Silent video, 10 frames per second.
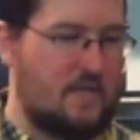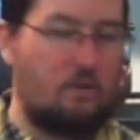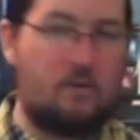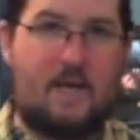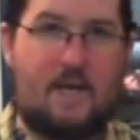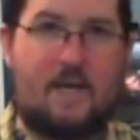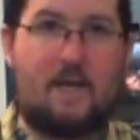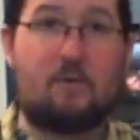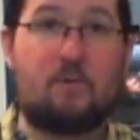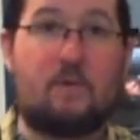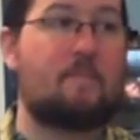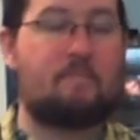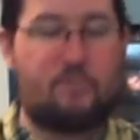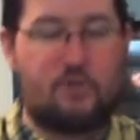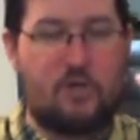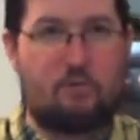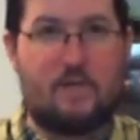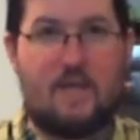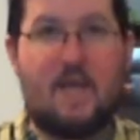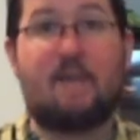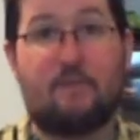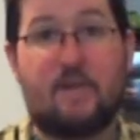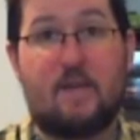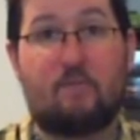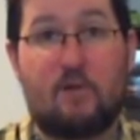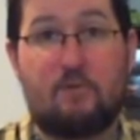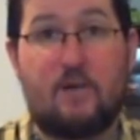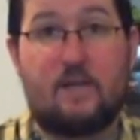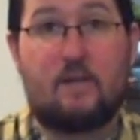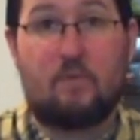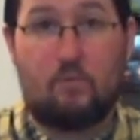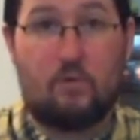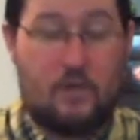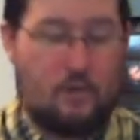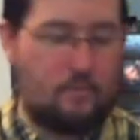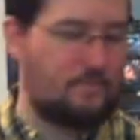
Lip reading: a look at how generally every game of Red Dragon Inn will go.